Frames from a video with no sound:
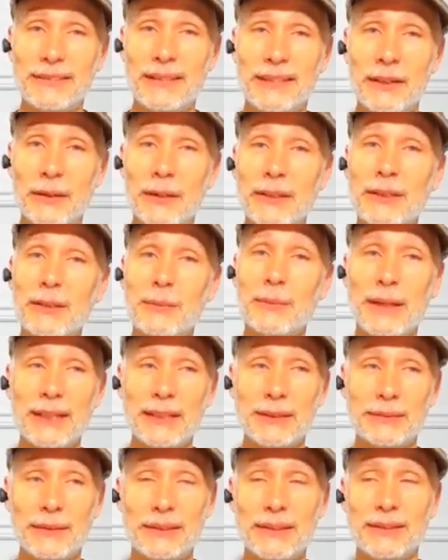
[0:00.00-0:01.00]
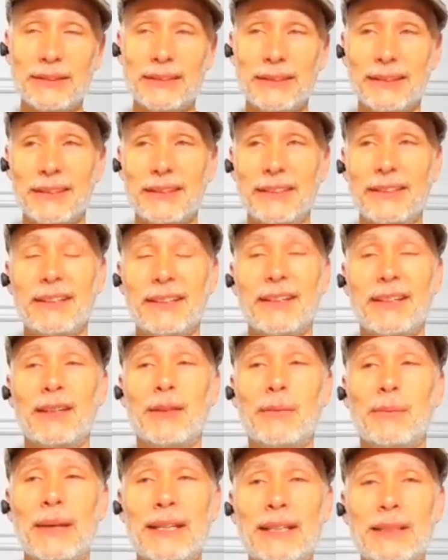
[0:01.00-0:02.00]
There is a basement.
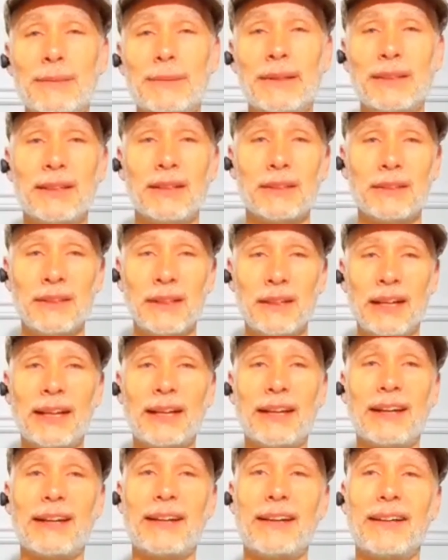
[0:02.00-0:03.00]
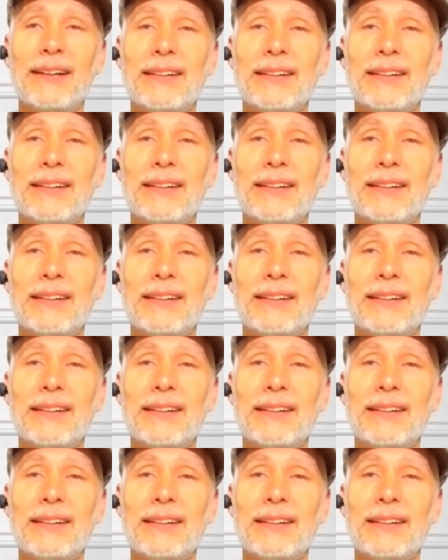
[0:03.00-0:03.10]
The basement looked like